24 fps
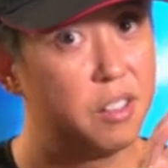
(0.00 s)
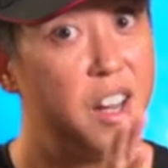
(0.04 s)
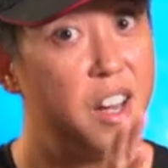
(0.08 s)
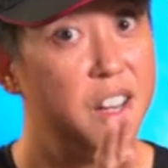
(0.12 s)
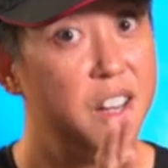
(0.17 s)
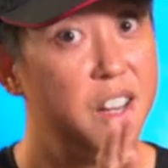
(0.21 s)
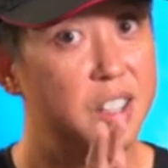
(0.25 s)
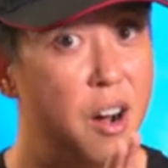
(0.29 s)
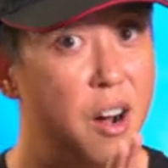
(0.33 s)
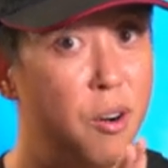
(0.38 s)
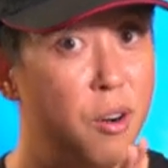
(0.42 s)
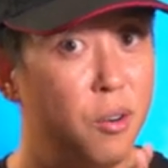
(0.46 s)

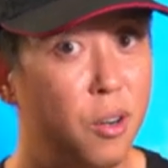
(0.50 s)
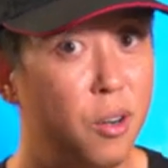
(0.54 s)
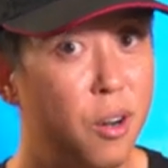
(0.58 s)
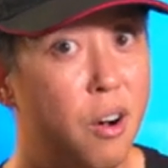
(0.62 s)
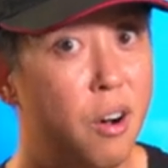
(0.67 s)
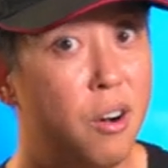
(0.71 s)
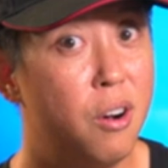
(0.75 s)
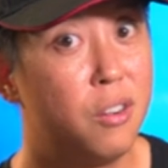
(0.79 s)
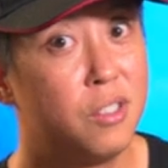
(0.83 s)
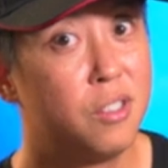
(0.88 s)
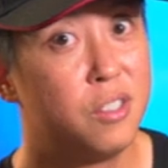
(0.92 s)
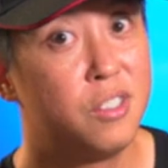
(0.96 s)
guess how
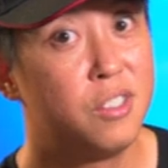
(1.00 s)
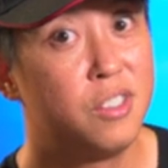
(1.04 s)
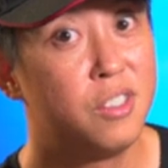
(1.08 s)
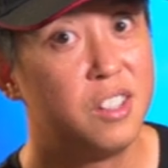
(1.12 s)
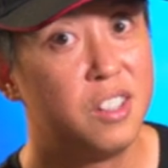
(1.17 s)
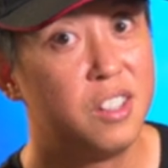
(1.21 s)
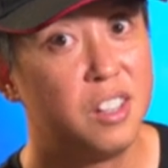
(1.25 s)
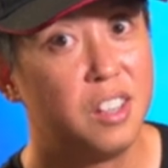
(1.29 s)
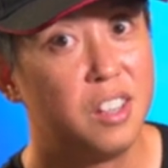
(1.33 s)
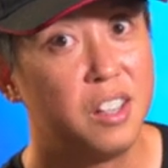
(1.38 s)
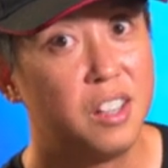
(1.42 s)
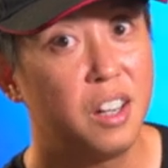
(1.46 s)
long
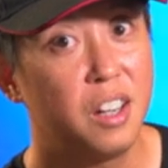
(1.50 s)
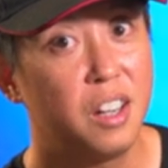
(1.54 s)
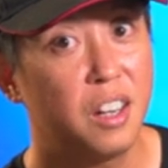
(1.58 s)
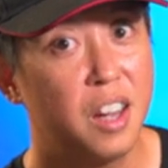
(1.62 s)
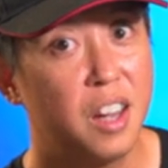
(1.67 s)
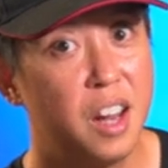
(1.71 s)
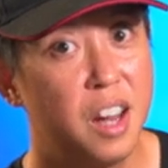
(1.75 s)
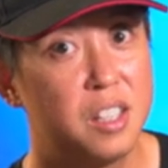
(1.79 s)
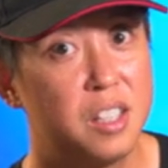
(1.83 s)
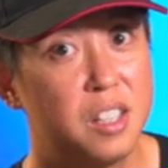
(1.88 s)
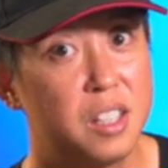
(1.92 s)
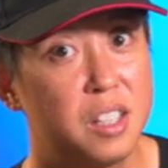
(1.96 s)
the
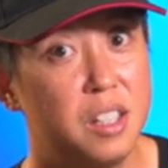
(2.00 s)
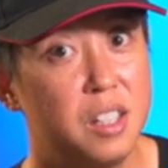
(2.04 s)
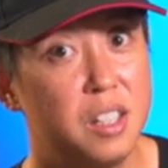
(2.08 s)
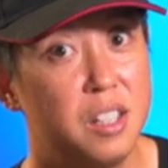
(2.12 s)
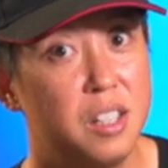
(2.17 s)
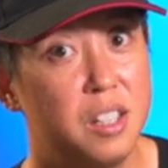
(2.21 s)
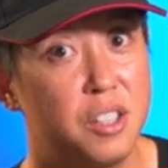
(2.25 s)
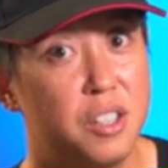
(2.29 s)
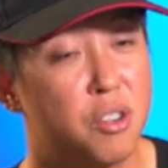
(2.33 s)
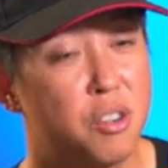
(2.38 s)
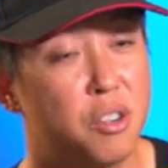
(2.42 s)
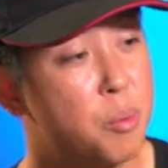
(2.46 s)

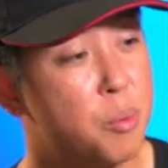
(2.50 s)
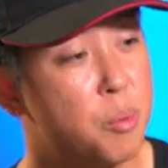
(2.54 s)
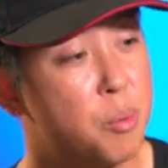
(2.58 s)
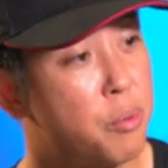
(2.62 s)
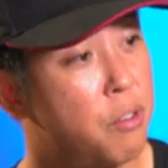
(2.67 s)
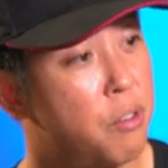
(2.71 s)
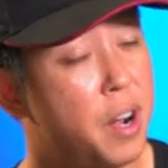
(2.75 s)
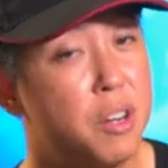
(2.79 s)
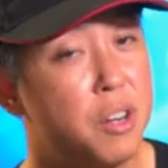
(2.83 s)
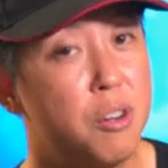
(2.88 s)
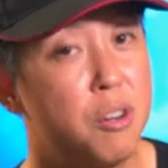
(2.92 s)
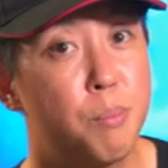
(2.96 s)
canister is going to
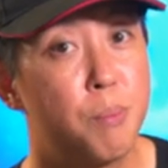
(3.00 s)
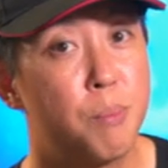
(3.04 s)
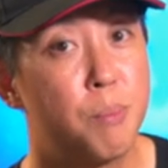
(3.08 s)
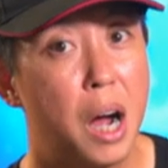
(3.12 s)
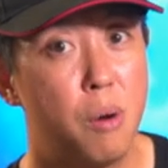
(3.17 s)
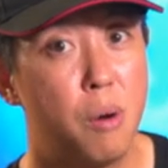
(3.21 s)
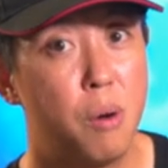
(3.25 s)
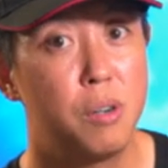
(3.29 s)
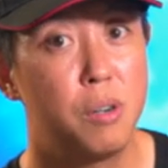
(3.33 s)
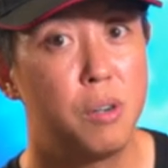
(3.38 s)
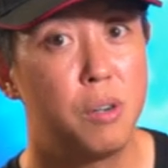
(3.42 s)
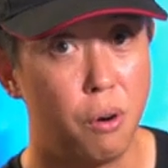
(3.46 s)
provide you
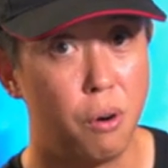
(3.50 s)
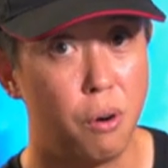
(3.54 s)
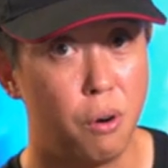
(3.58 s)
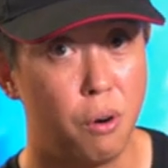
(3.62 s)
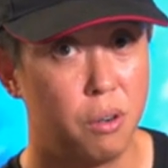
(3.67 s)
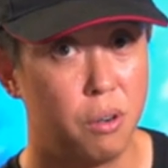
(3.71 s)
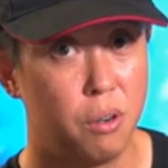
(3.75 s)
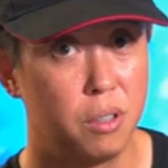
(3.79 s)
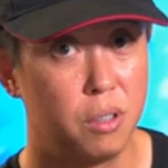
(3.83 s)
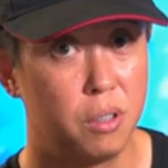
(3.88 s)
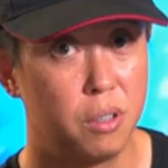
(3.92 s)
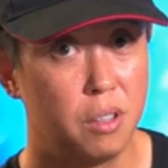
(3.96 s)
power
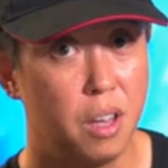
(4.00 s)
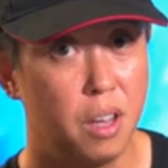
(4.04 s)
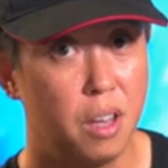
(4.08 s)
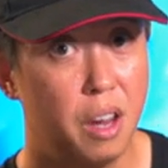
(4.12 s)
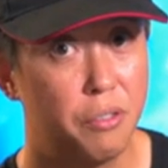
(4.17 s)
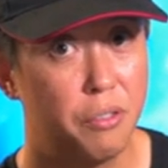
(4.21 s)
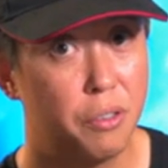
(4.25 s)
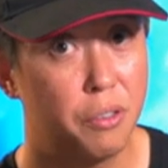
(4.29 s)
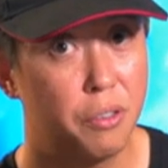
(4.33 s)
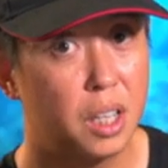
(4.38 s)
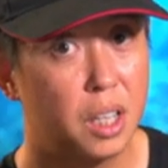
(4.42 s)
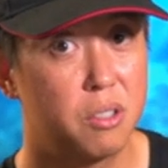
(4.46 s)
for
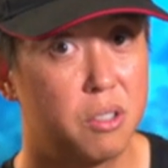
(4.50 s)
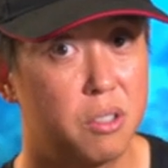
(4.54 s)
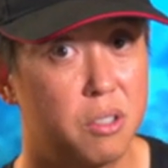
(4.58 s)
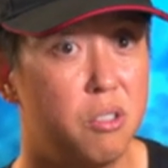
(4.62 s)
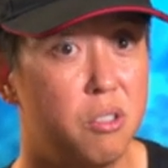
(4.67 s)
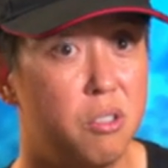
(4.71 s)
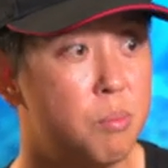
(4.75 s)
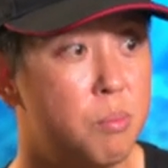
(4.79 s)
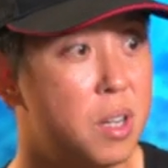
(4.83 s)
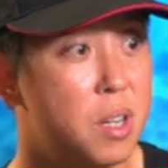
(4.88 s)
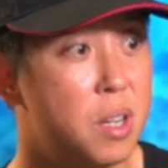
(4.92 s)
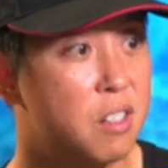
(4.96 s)
at
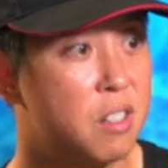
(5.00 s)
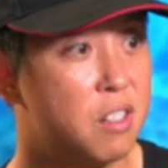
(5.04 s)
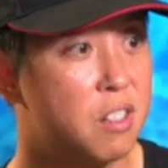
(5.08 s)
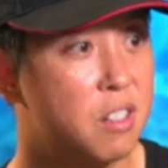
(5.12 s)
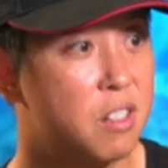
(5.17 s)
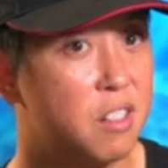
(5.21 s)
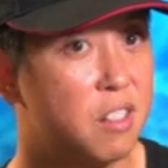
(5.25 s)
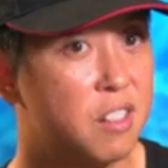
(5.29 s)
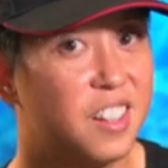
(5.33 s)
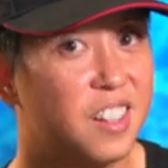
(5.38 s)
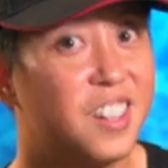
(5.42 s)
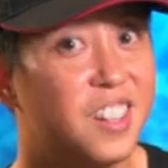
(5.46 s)
4,000 lumens?